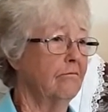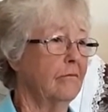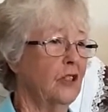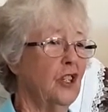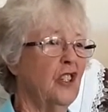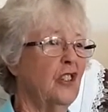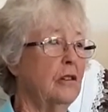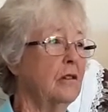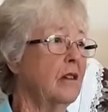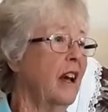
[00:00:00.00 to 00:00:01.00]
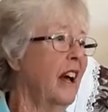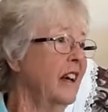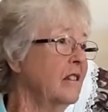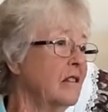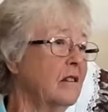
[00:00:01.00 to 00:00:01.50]
sisters,
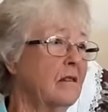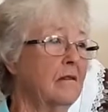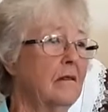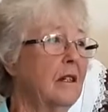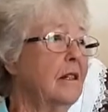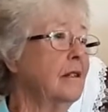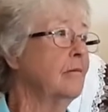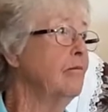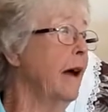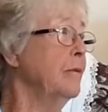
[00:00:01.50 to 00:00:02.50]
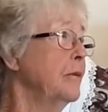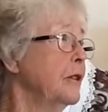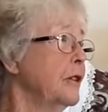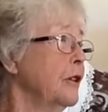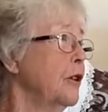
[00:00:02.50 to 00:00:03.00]
aunts,
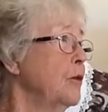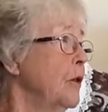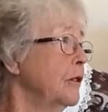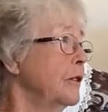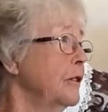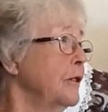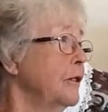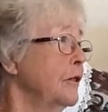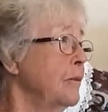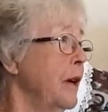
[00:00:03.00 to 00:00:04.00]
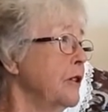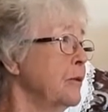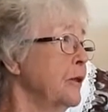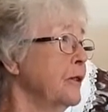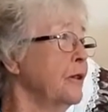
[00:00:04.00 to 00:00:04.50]
mums who wanted to learn
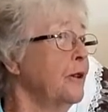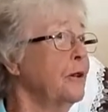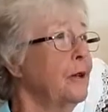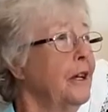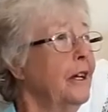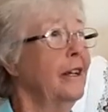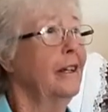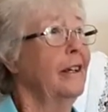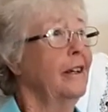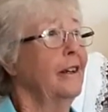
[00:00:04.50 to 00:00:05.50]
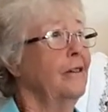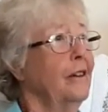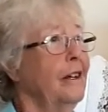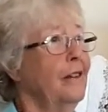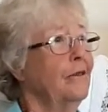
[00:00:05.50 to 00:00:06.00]
patchwork. So
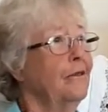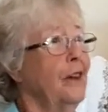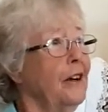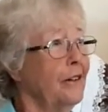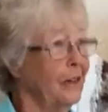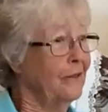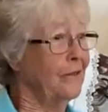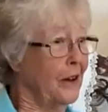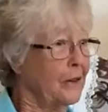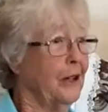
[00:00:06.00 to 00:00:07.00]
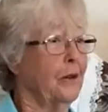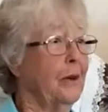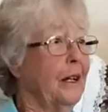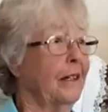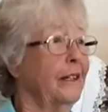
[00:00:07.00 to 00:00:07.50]
it very, very
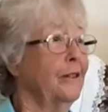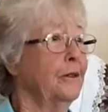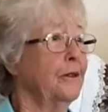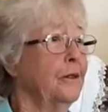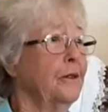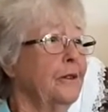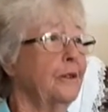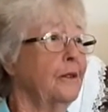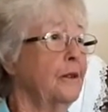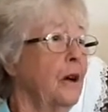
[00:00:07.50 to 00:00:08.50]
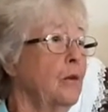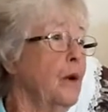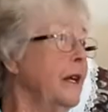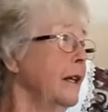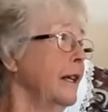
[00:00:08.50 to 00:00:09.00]
quickly grew to a
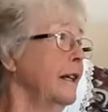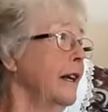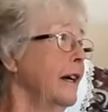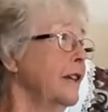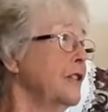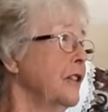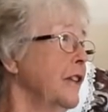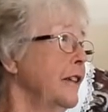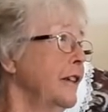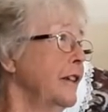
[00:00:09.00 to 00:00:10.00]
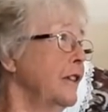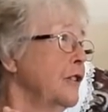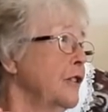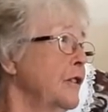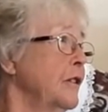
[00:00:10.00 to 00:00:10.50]
weekly class and then a
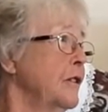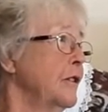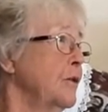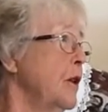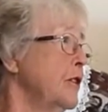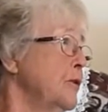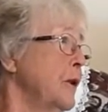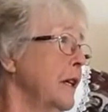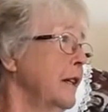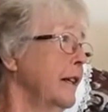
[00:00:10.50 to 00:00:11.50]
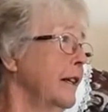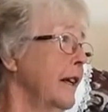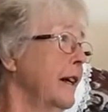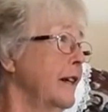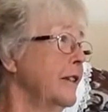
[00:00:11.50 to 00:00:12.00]
twice weekly
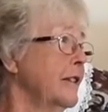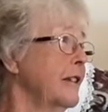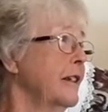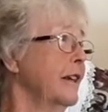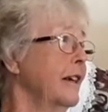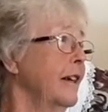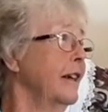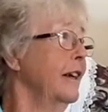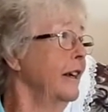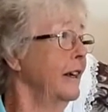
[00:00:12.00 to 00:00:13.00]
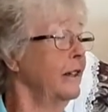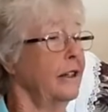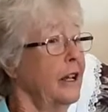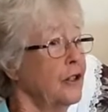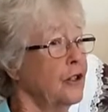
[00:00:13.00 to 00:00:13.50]
class. And it
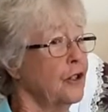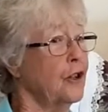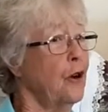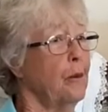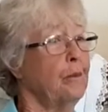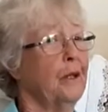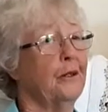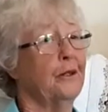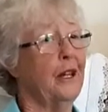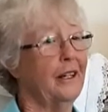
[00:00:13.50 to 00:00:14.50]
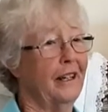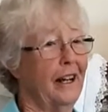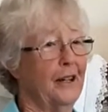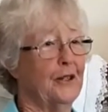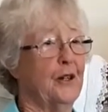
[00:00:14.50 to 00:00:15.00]
hasn't stopped, because that
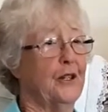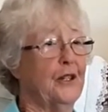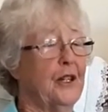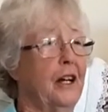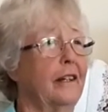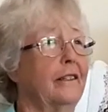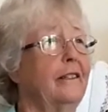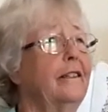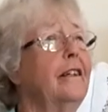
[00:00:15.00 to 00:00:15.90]
class I started,